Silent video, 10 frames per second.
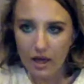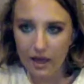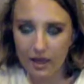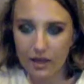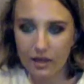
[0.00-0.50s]

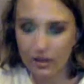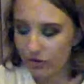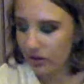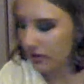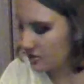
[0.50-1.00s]
and I
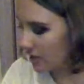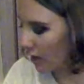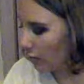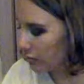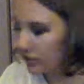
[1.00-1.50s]
feel like this
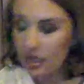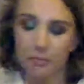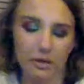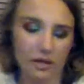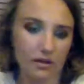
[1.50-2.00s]
helped
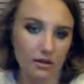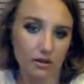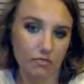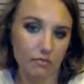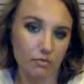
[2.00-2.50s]
keep it
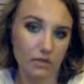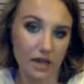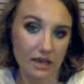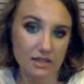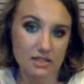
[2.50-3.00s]

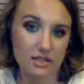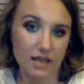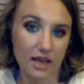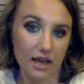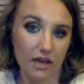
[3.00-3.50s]
nice
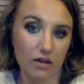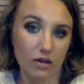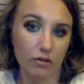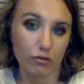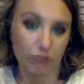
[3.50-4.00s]
and
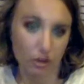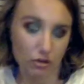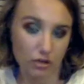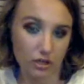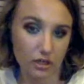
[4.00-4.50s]
fresh
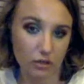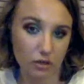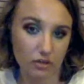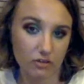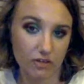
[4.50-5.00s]
looking
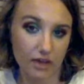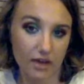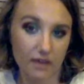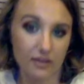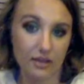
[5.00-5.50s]
throughout the
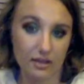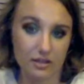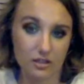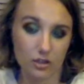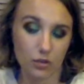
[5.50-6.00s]
day.
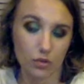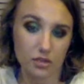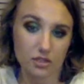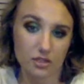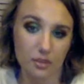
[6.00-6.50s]
Yes, there
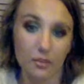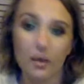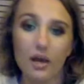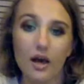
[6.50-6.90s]
was some